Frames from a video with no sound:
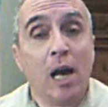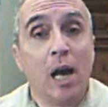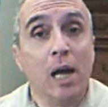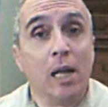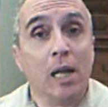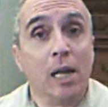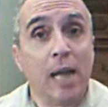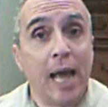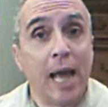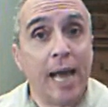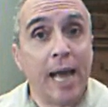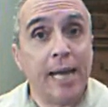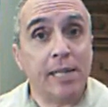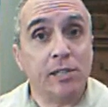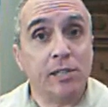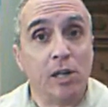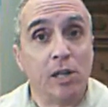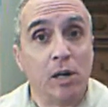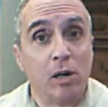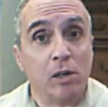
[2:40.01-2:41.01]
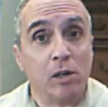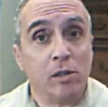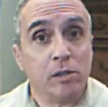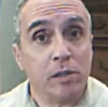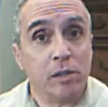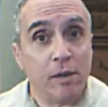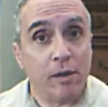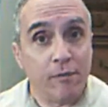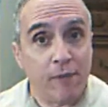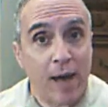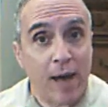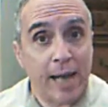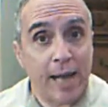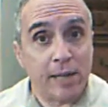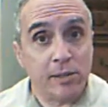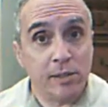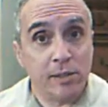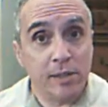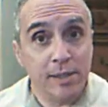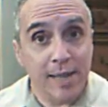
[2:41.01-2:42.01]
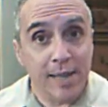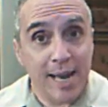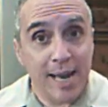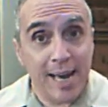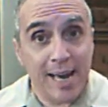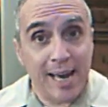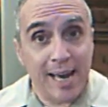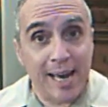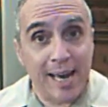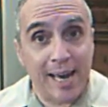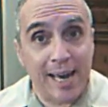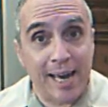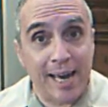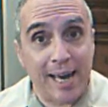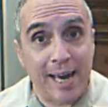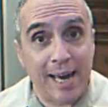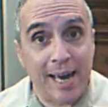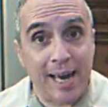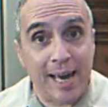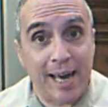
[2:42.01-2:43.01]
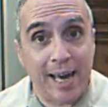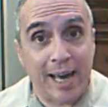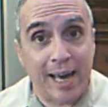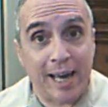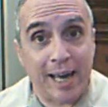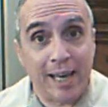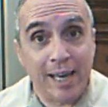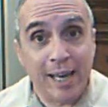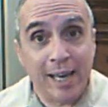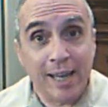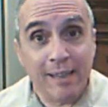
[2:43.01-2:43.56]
a laser device. Yeah!